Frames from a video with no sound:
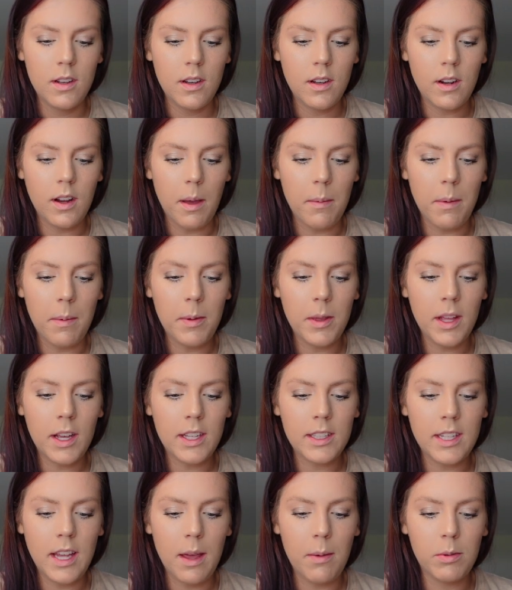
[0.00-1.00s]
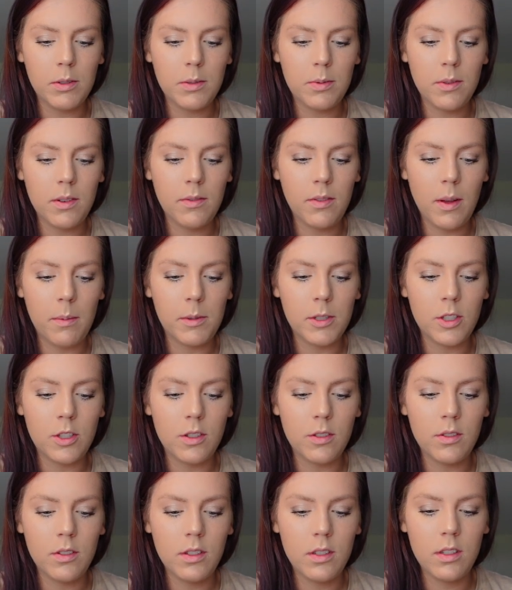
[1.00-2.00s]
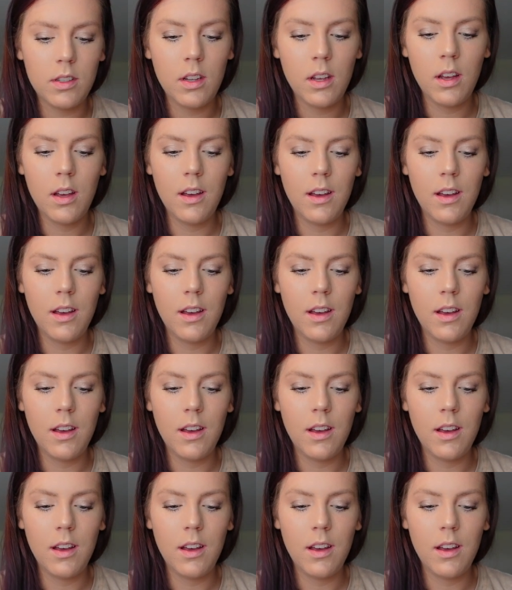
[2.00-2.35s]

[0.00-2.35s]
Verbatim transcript: Okay, maybe like a tablespoon of lemon juice.